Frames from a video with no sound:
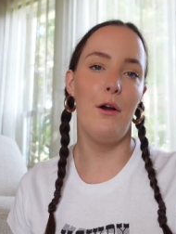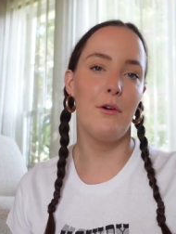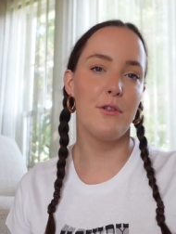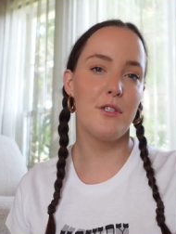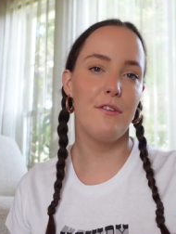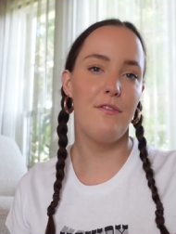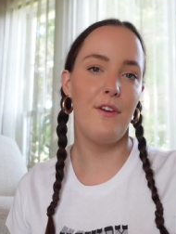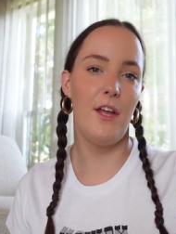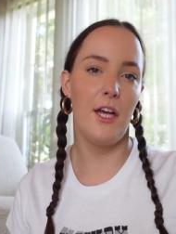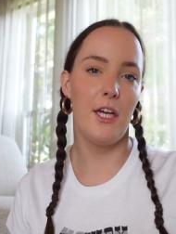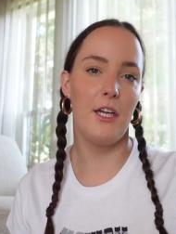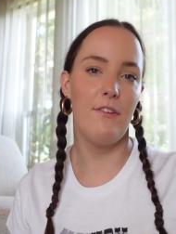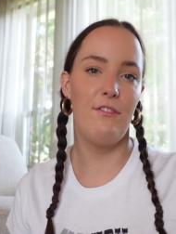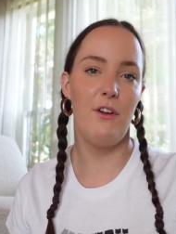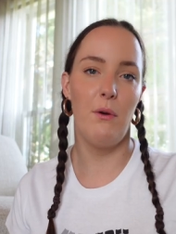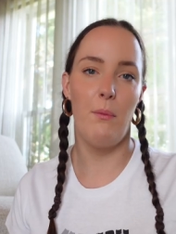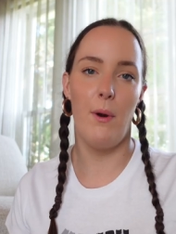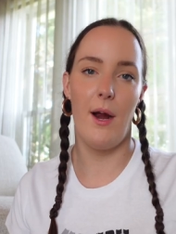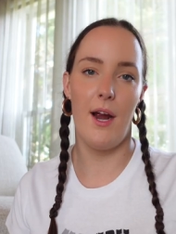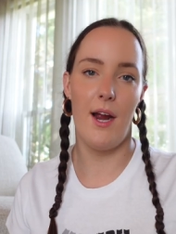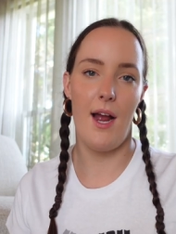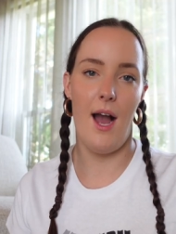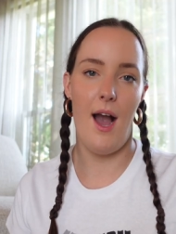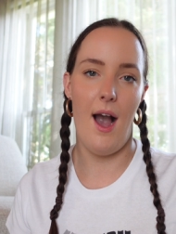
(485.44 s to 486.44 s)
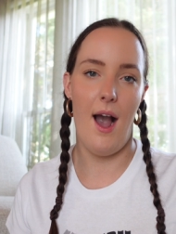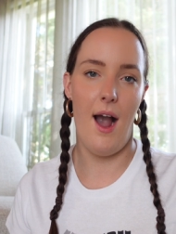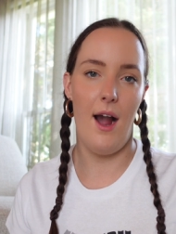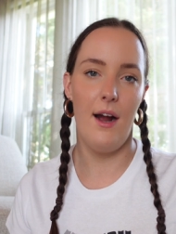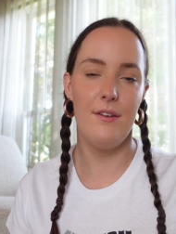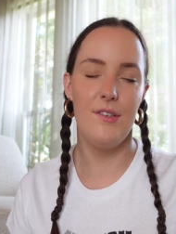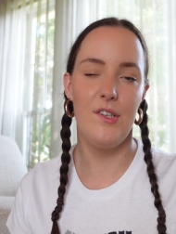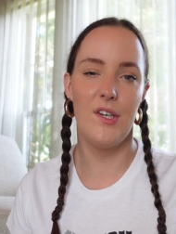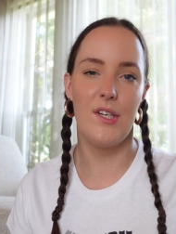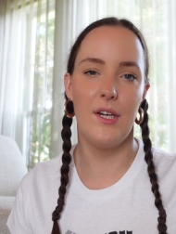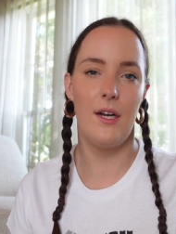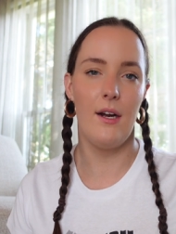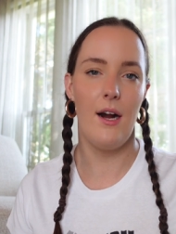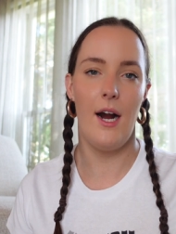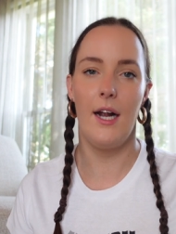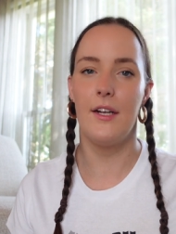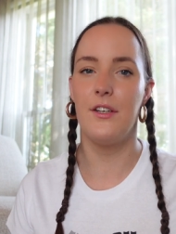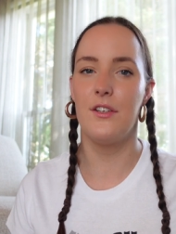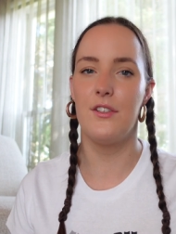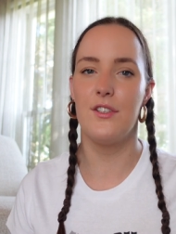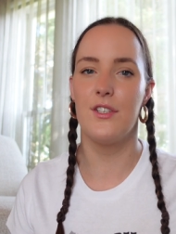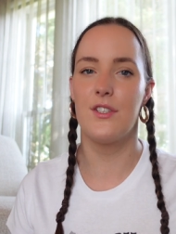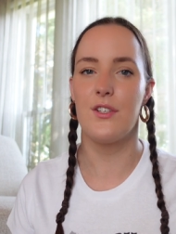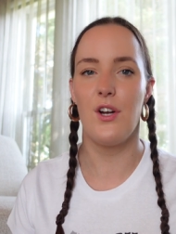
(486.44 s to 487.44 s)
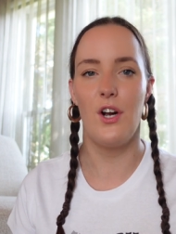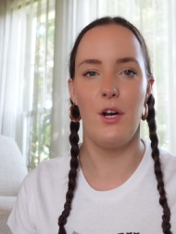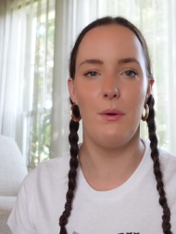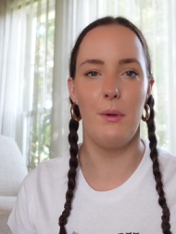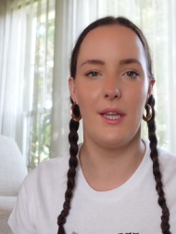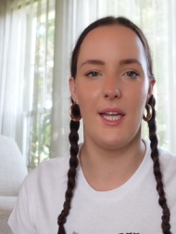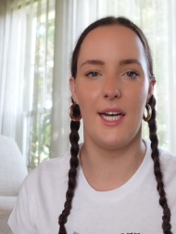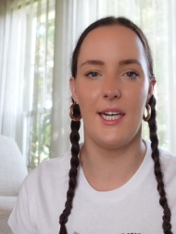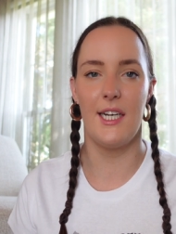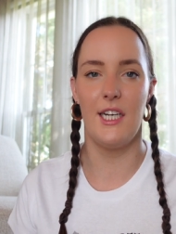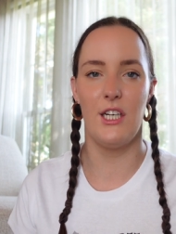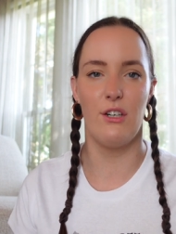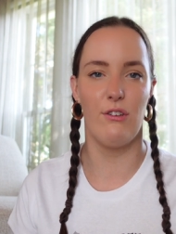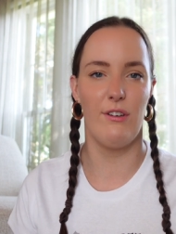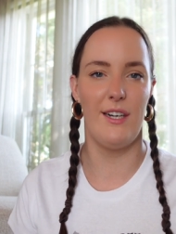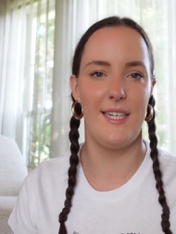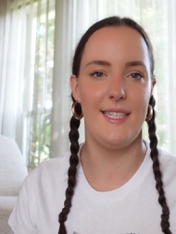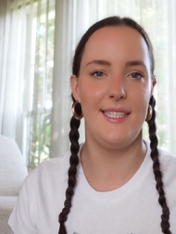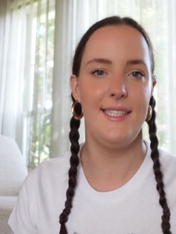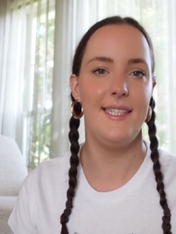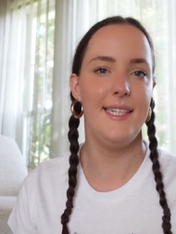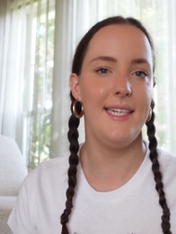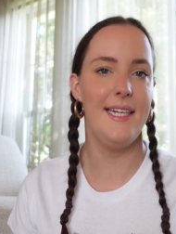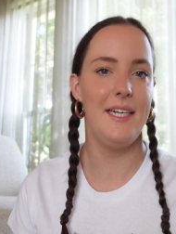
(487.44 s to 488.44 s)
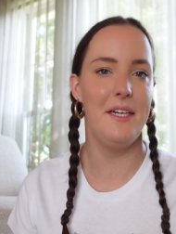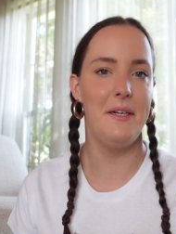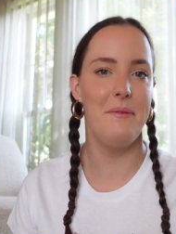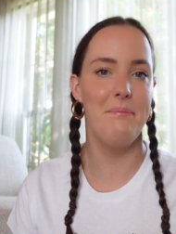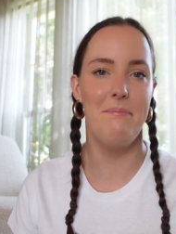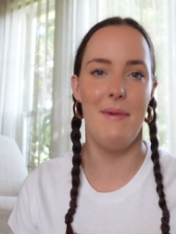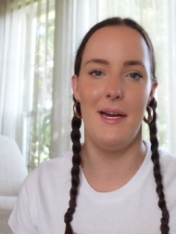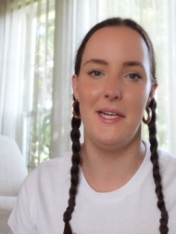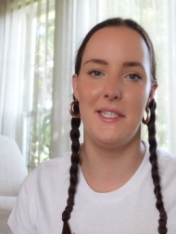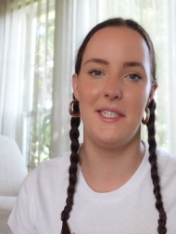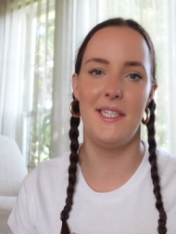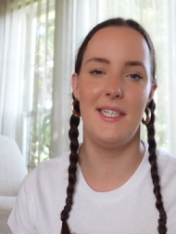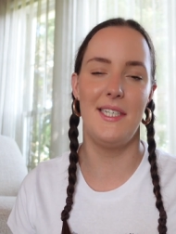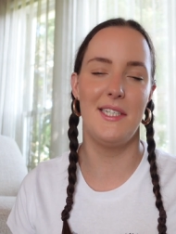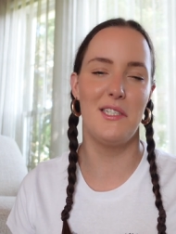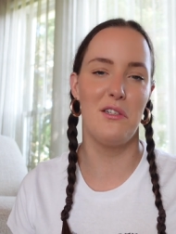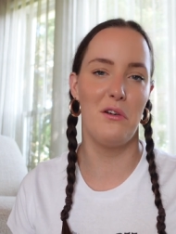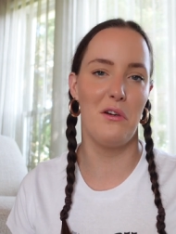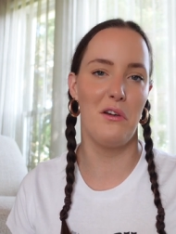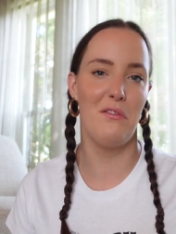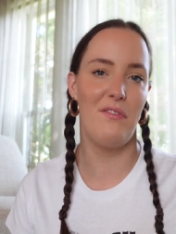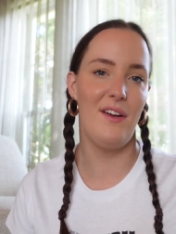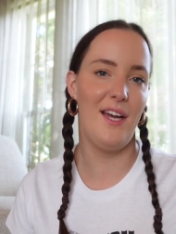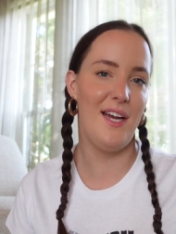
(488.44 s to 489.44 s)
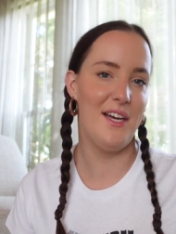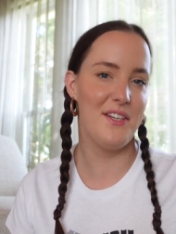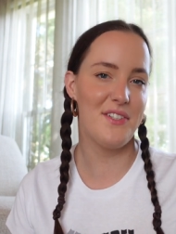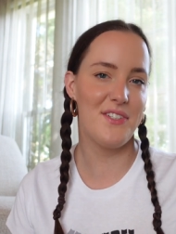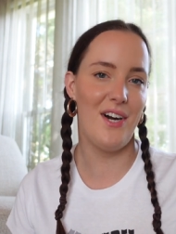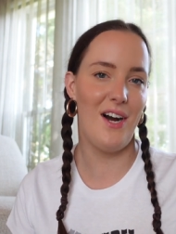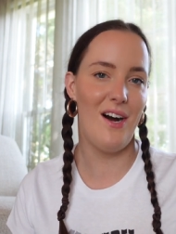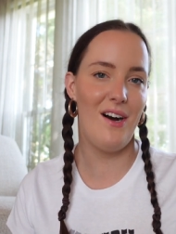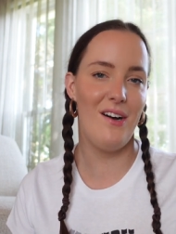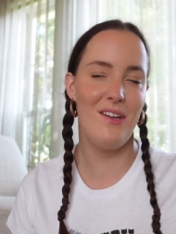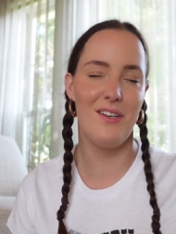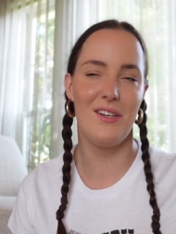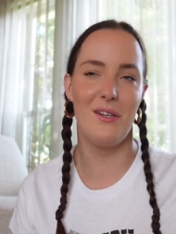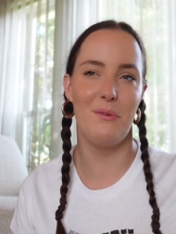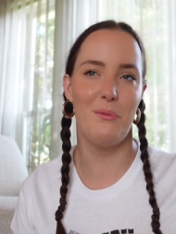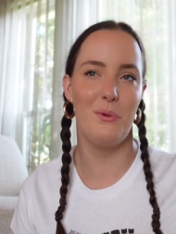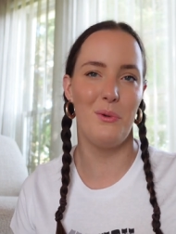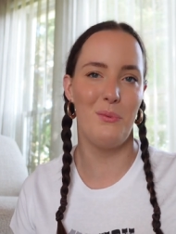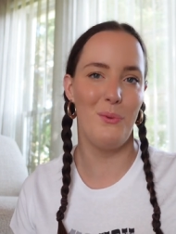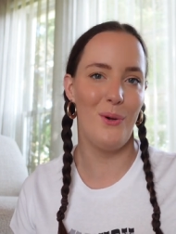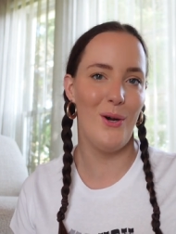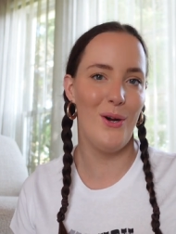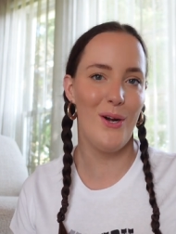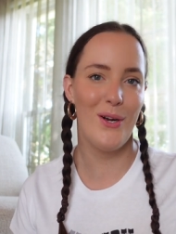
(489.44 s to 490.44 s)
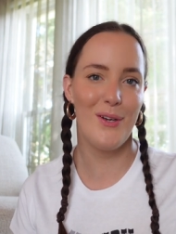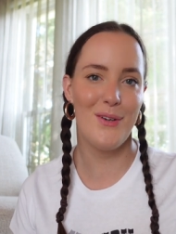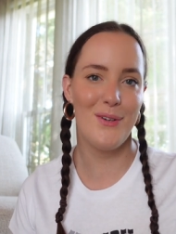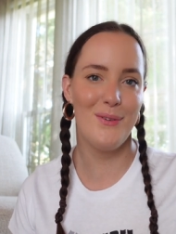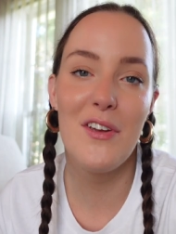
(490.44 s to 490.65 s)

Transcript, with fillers: also feel like if you're wearing a hat, you can kind of just go with like a greasy, messy sort of hairstyle and it would work.